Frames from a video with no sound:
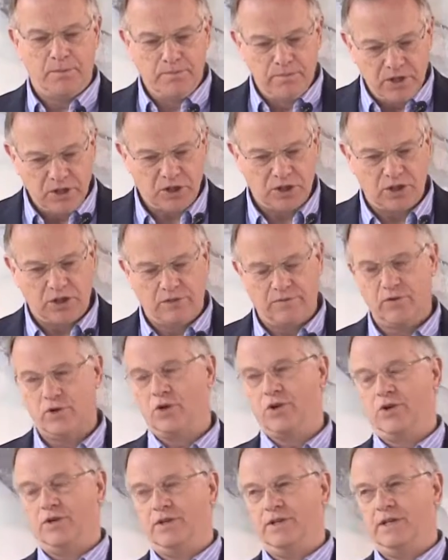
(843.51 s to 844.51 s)
the mission of
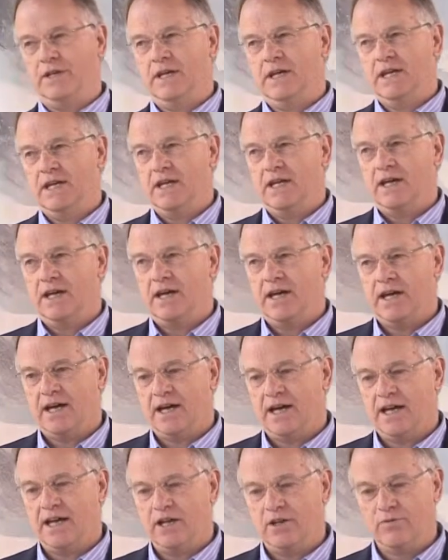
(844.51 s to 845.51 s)
God
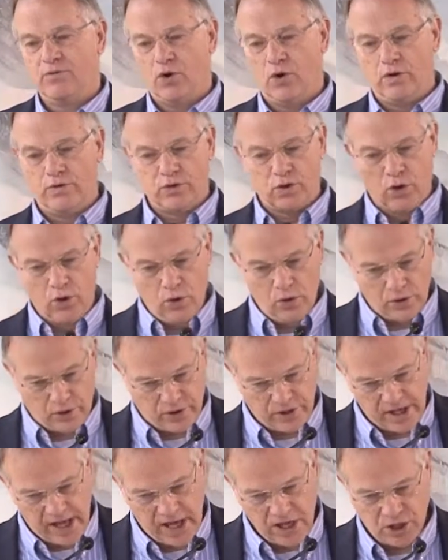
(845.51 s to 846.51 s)
it involves all
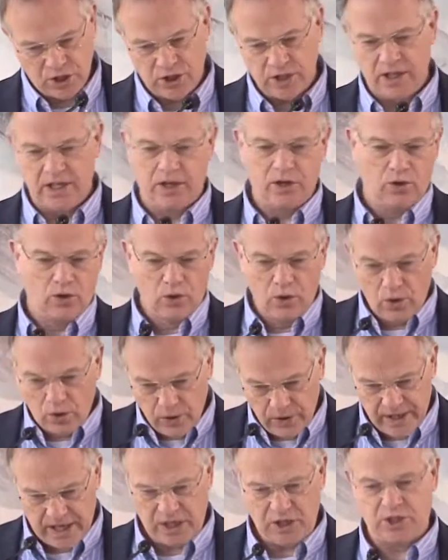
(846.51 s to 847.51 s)
creation and
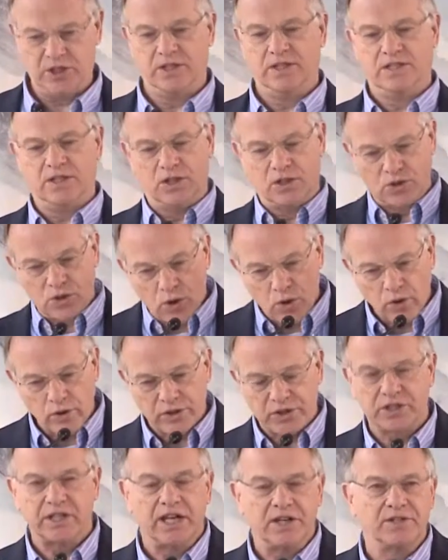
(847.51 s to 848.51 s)
all nations. It is
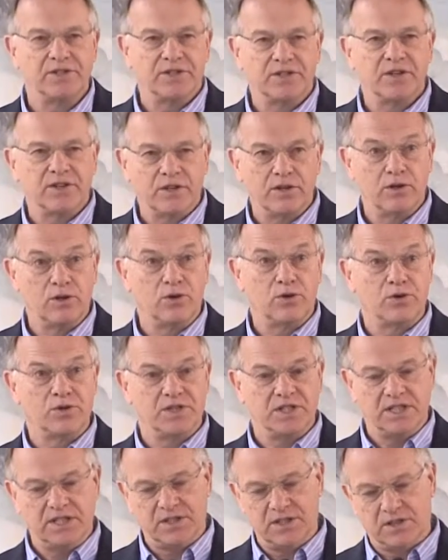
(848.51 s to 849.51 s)
all centered on the
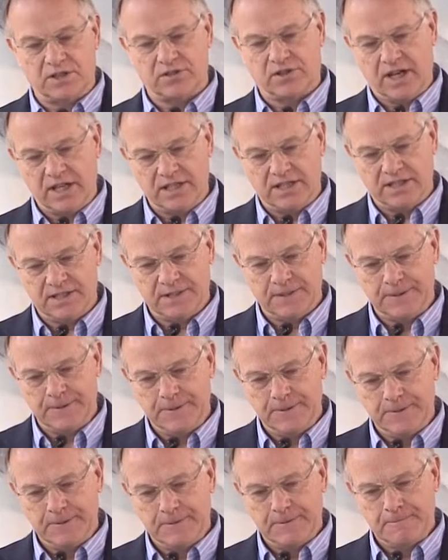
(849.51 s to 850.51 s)
Lord Jesus Christ.
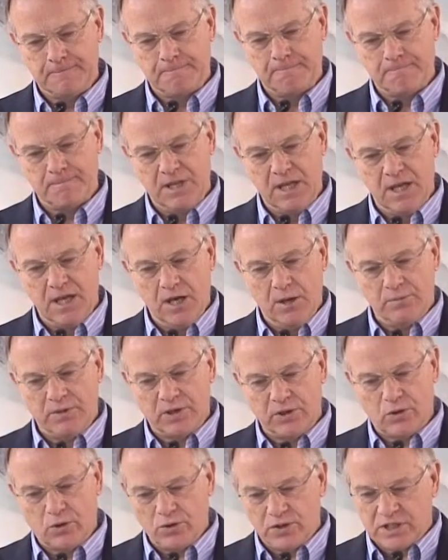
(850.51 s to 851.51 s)

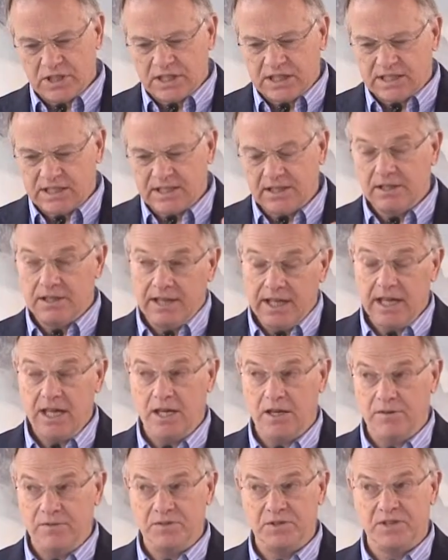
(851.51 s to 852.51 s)
But of course, it still
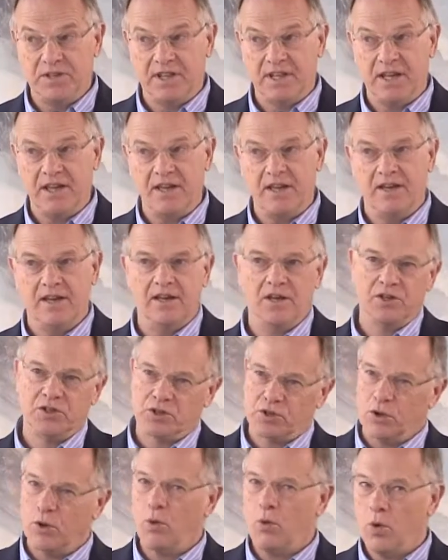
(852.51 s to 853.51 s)
leaves the
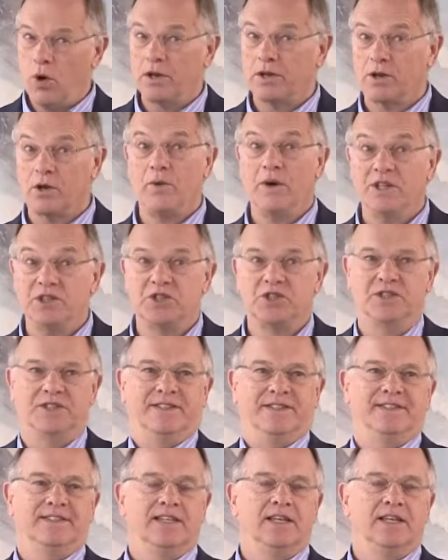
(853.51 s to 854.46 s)
so what question.